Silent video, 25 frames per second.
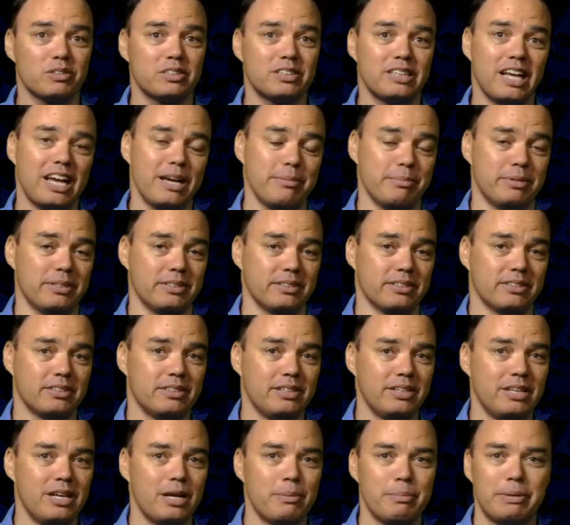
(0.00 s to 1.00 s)
statement,
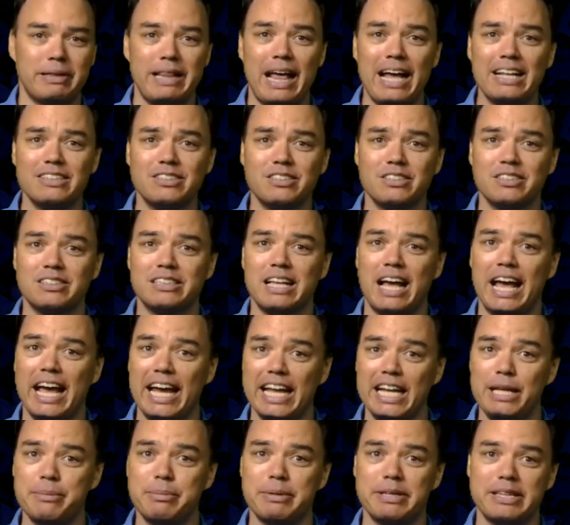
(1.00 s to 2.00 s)
but that's just
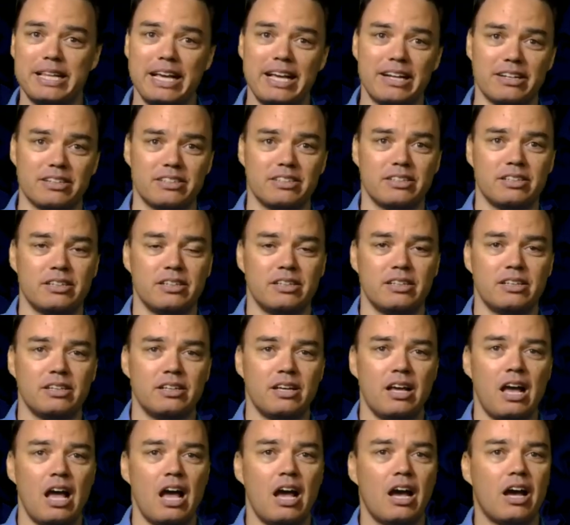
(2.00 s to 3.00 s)
80%.
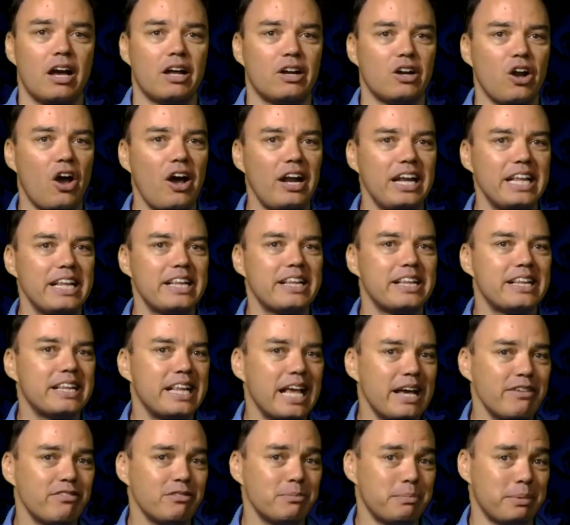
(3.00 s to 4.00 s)

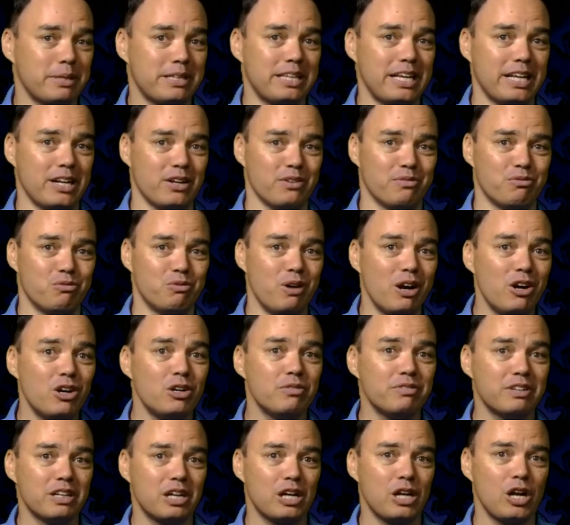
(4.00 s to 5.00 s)
97% of
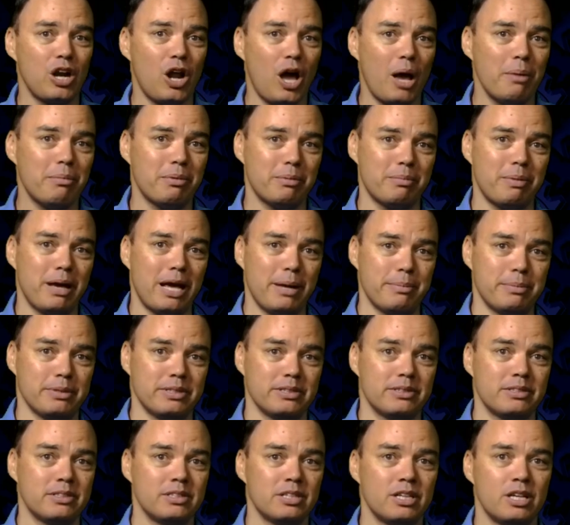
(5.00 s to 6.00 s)
relevant climate
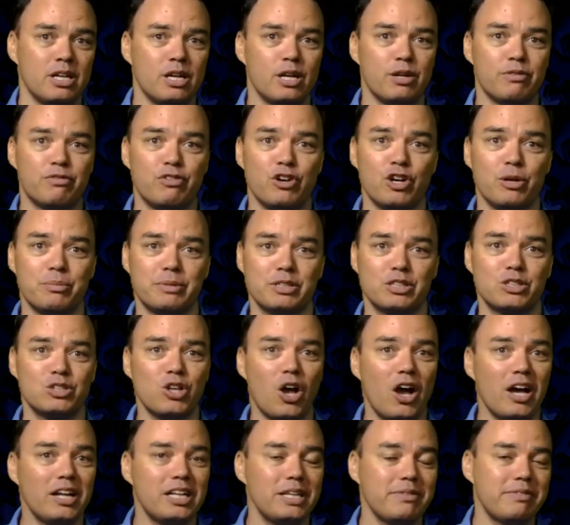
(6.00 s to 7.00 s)
papers affirm the
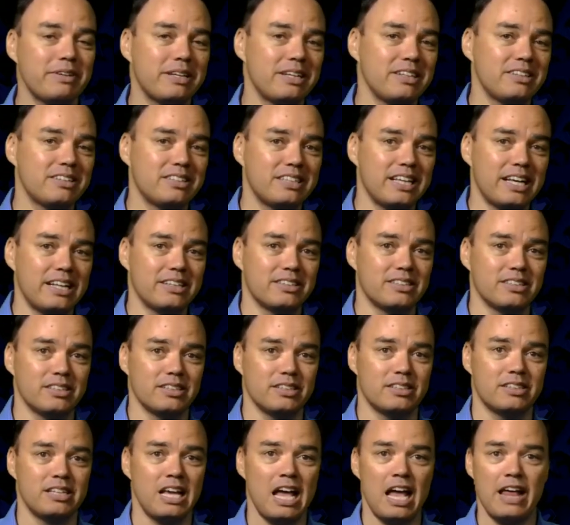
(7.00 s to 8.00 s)
scientific
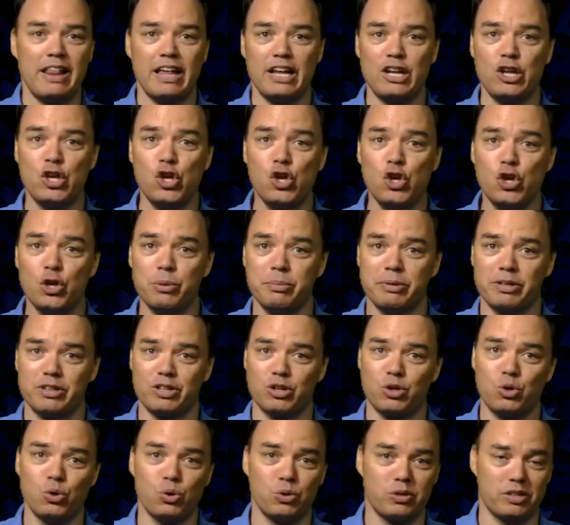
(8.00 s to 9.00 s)
consensus that humans are
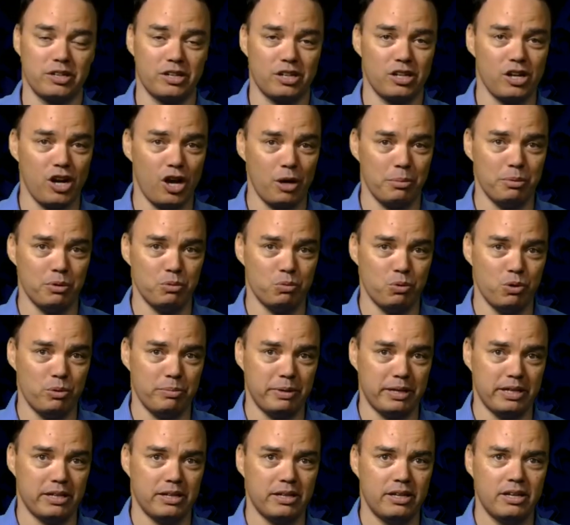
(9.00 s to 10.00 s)
causing global
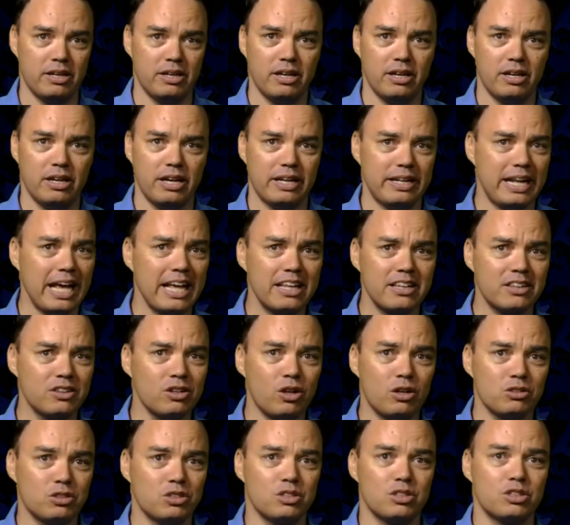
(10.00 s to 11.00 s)
warming. And that's
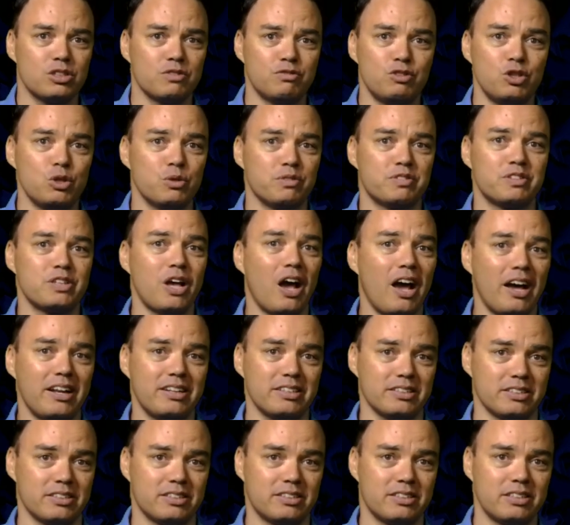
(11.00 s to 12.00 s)
not just the view of
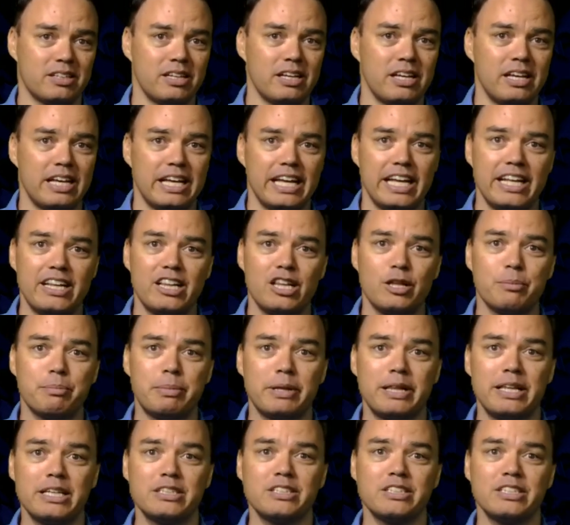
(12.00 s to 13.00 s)
scientists, it's the
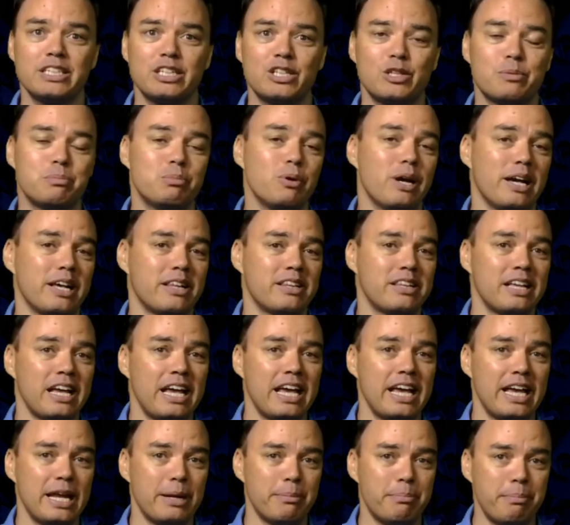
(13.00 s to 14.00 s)
position expressed
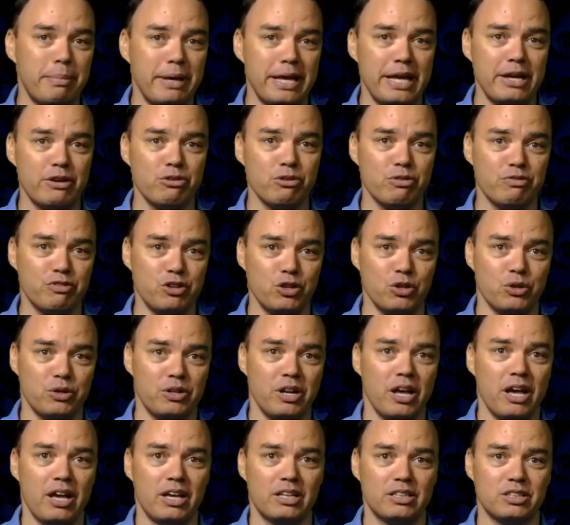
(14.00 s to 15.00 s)
in peer-reviewed
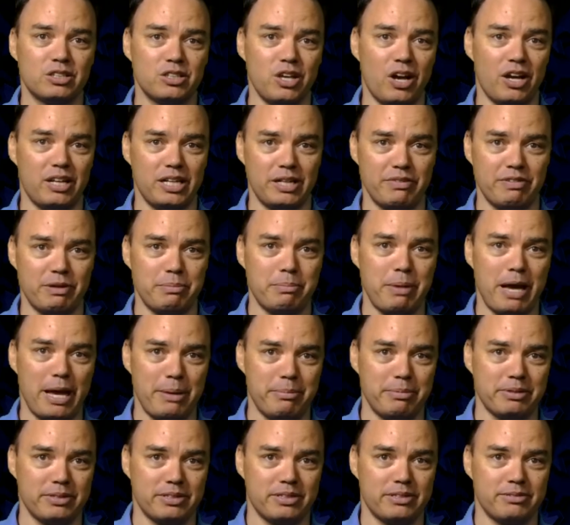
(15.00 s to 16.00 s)
scientific
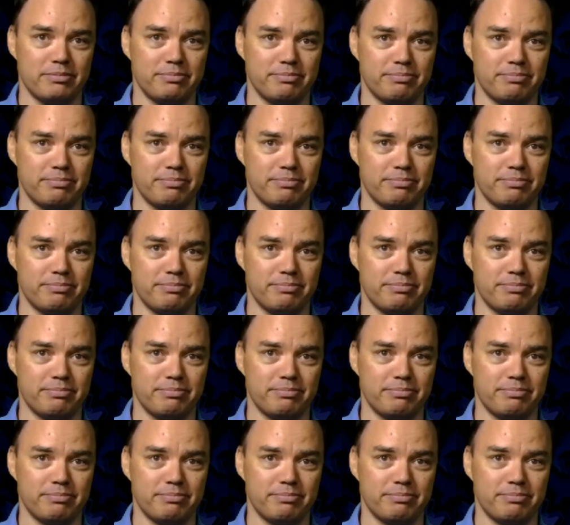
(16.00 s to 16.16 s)
papers.